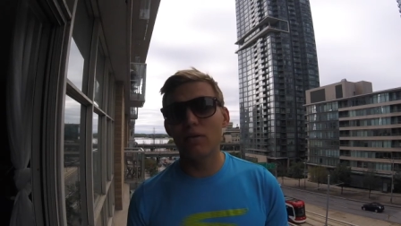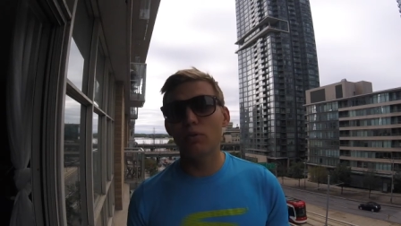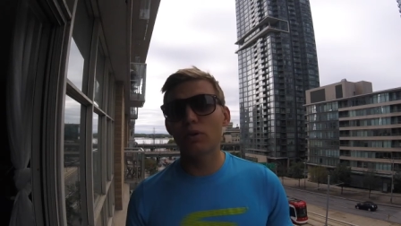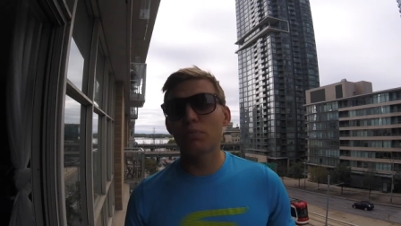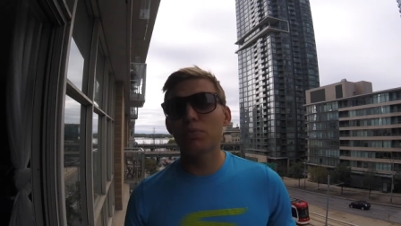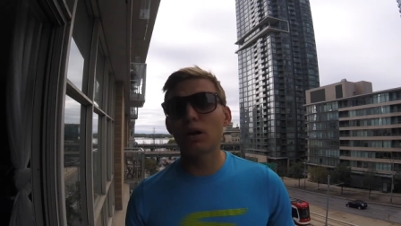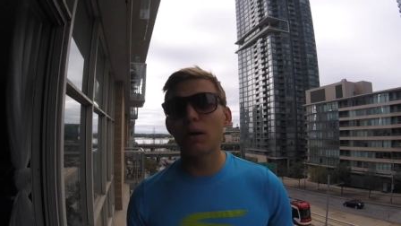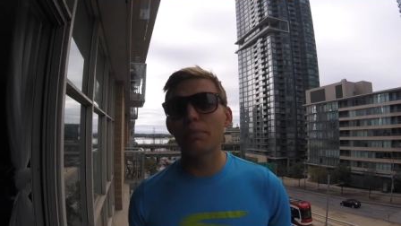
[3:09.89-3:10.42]
with
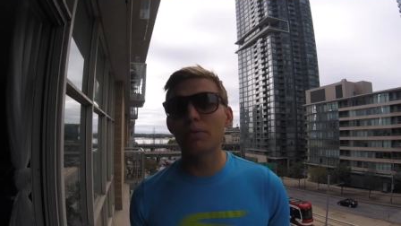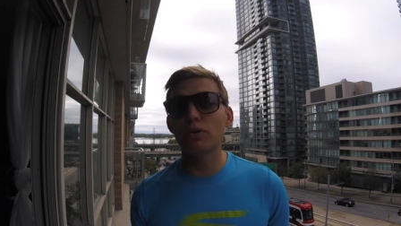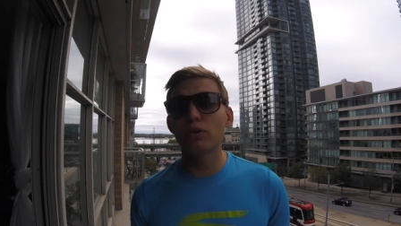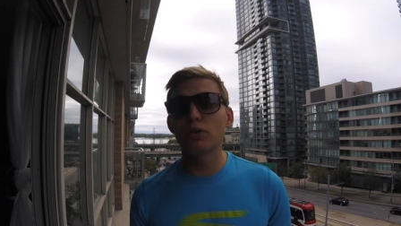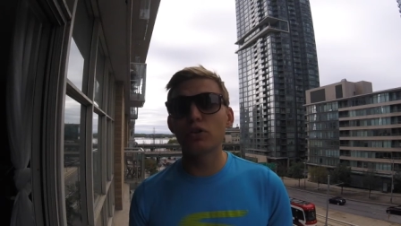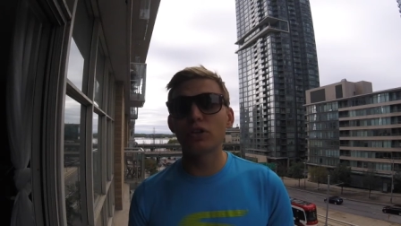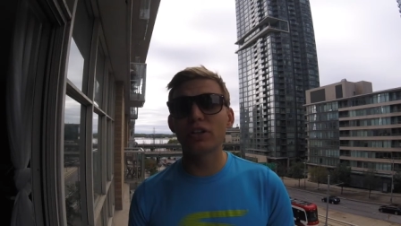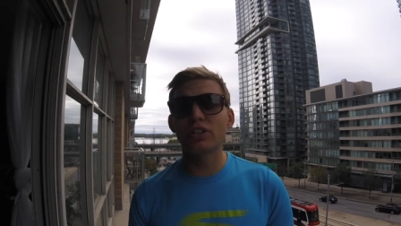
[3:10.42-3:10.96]
proper
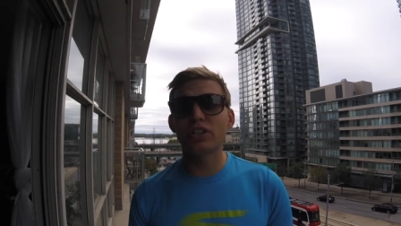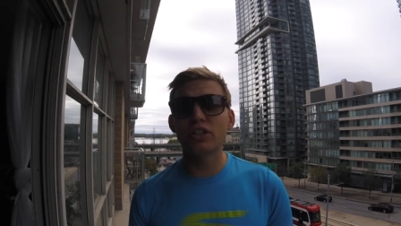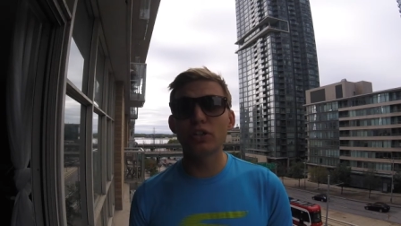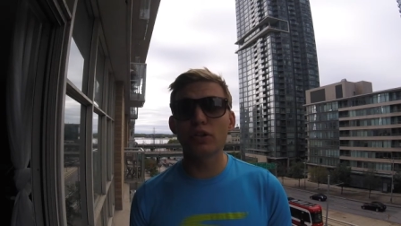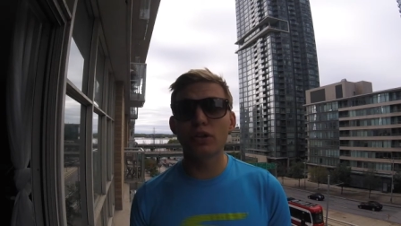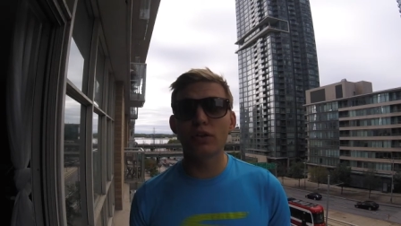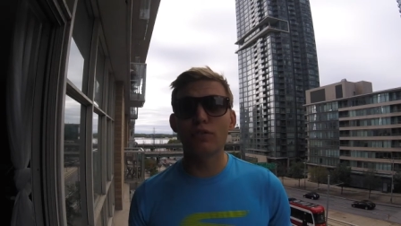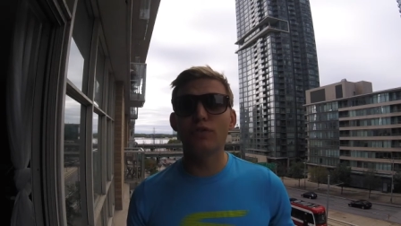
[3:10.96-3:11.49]
nutrition
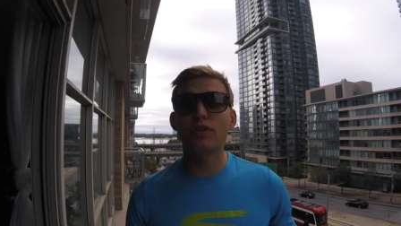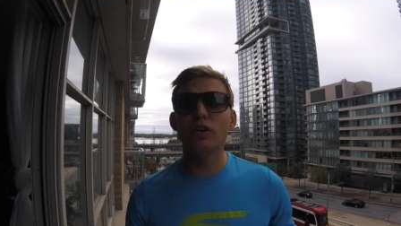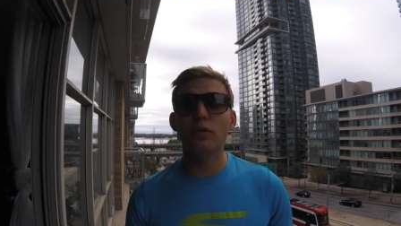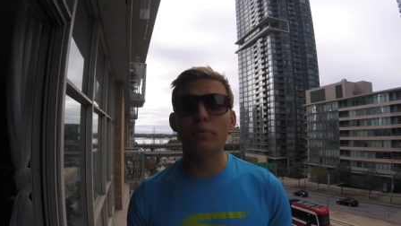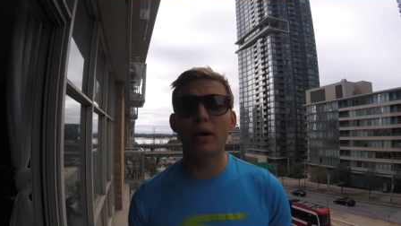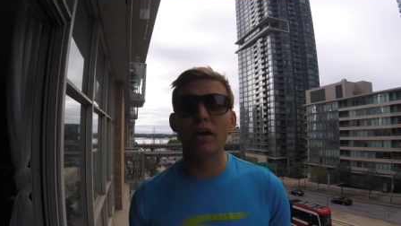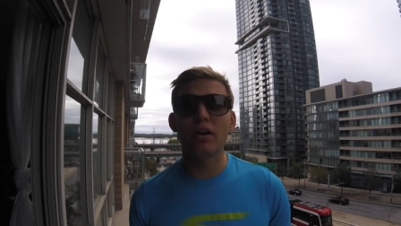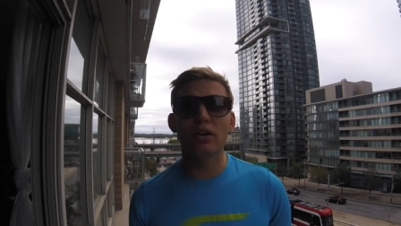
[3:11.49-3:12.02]
you can feel
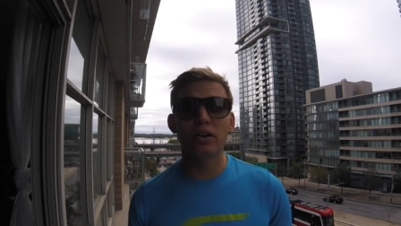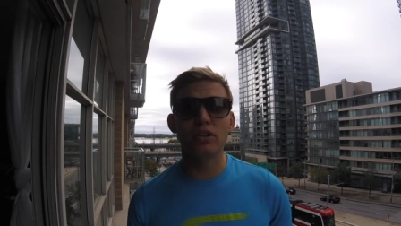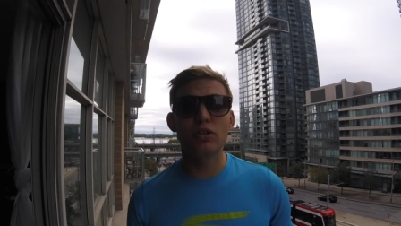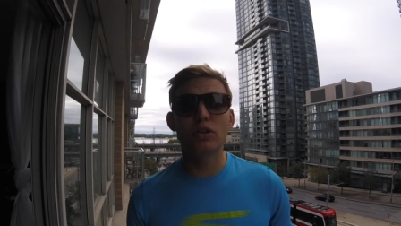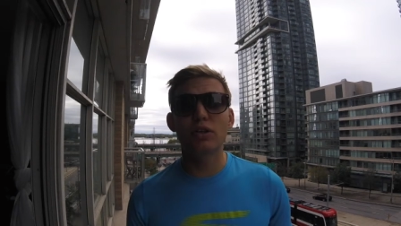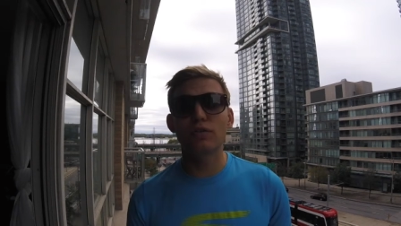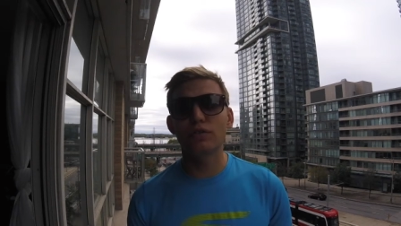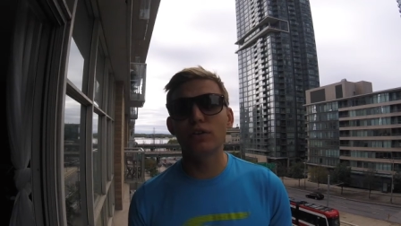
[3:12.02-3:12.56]
better and you
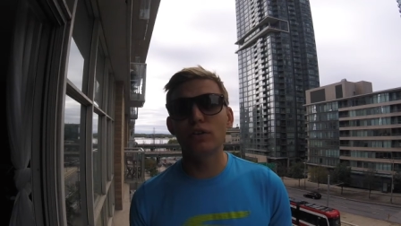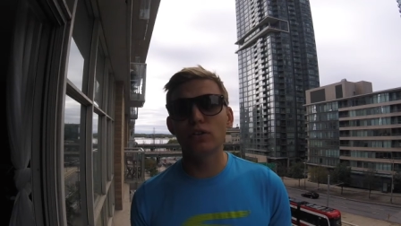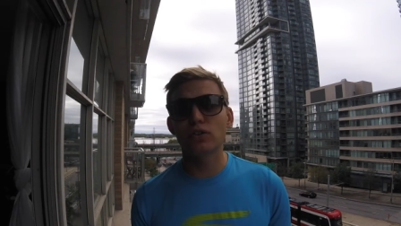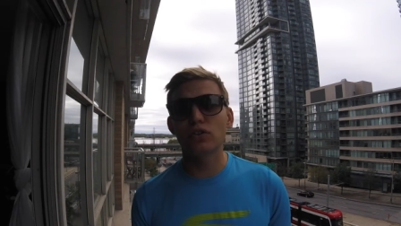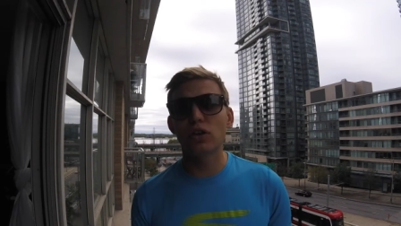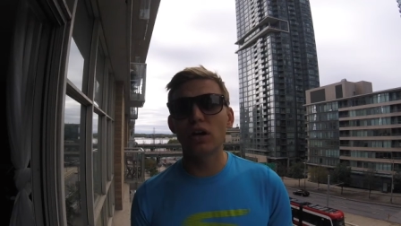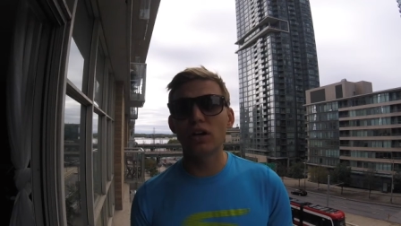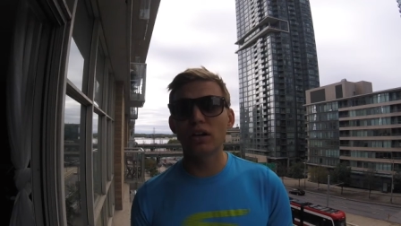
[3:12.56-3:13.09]
can feel
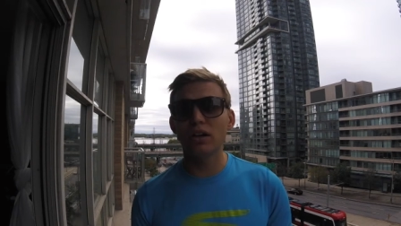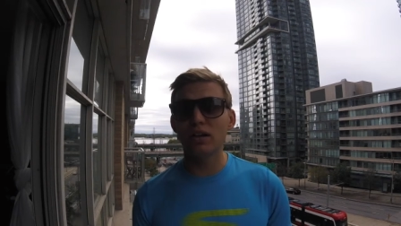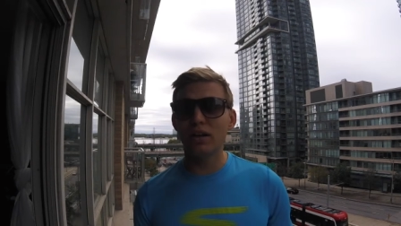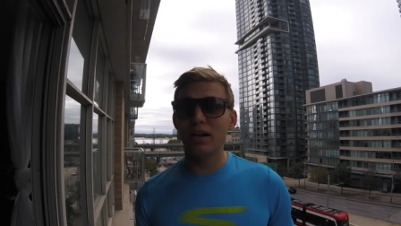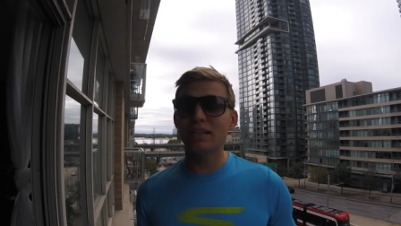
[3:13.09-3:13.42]
stronger.